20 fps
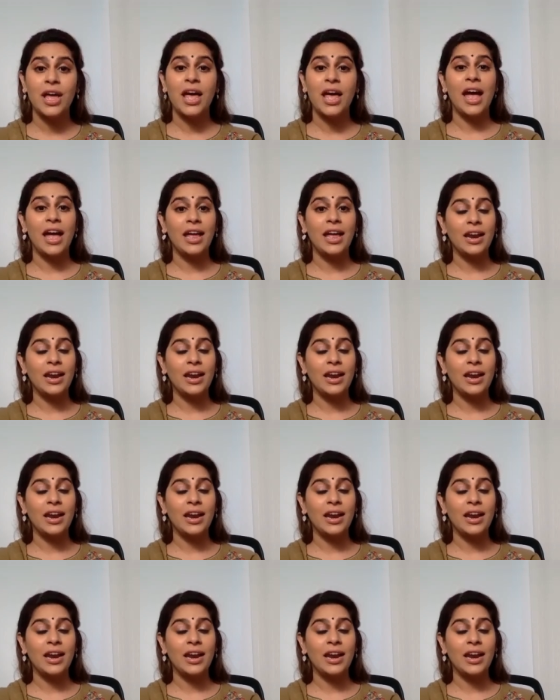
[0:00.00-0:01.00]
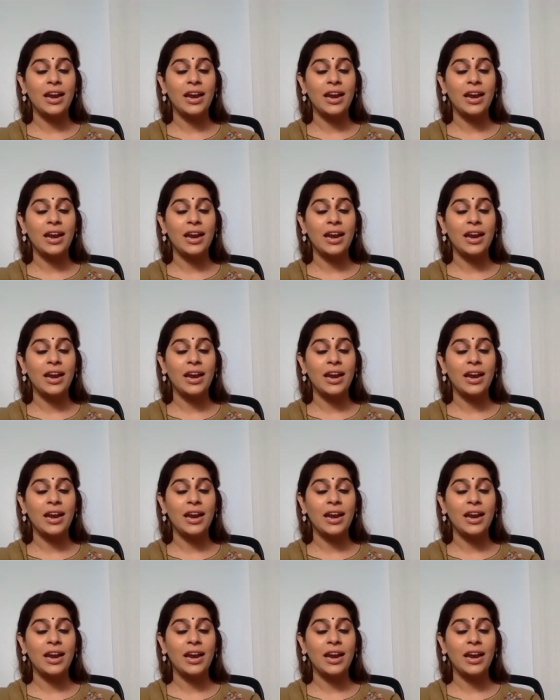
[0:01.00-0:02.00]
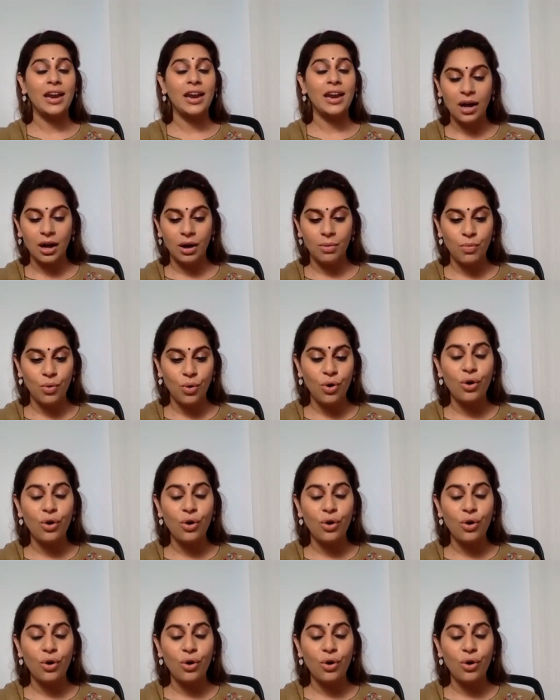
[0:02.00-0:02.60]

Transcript: And I think that using a more